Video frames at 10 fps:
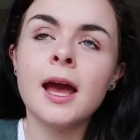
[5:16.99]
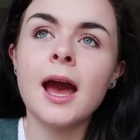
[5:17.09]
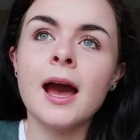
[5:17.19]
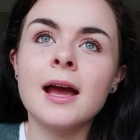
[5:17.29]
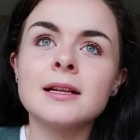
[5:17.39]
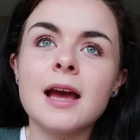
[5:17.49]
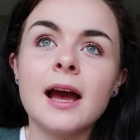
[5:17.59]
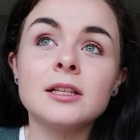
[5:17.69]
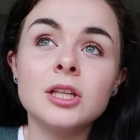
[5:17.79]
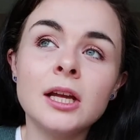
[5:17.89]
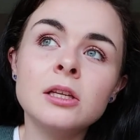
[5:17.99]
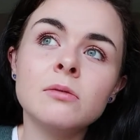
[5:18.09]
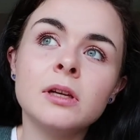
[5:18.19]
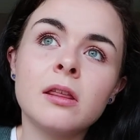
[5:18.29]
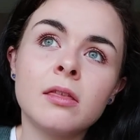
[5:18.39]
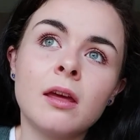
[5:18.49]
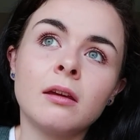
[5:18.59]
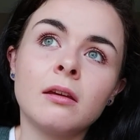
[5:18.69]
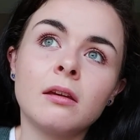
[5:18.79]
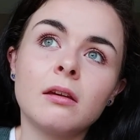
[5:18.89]
And I genuinely
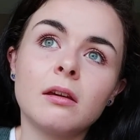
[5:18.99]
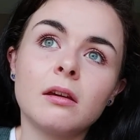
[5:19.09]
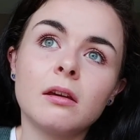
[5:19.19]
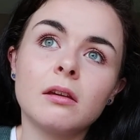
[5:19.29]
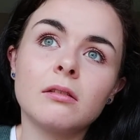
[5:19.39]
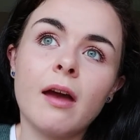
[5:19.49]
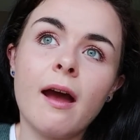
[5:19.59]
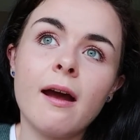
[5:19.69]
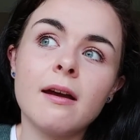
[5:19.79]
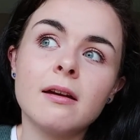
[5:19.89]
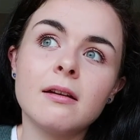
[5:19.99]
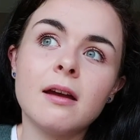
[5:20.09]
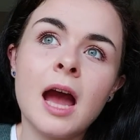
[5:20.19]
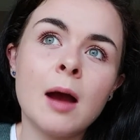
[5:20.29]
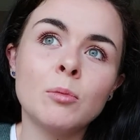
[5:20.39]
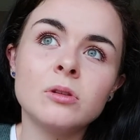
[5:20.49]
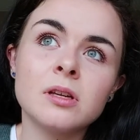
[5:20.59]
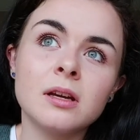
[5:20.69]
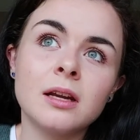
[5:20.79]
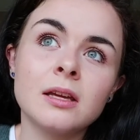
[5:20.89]
think that
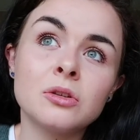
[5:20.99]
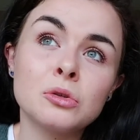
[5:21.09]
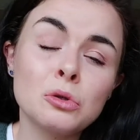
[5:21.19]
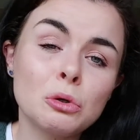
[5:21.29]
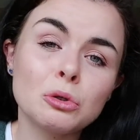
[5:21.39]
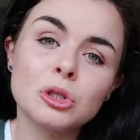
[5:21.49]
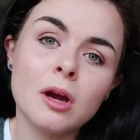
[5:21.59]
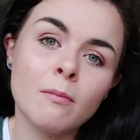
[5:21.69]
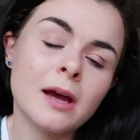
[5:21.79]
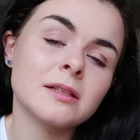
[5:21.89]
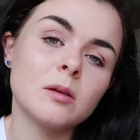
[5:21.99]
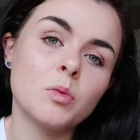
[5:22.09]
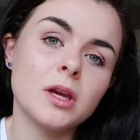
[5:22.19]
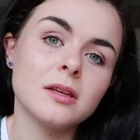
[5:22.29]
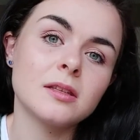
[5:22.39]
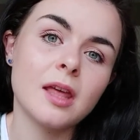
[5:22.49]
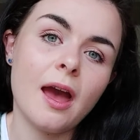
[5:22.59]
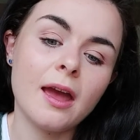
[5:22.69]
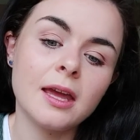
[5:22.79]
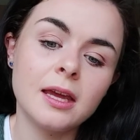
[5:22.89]
Hamilton is such a masterpiece
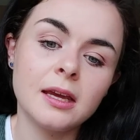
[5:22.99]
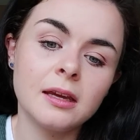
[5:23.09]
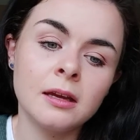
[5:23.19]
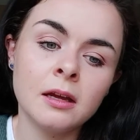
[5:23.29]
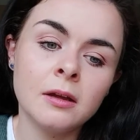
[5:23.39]
that he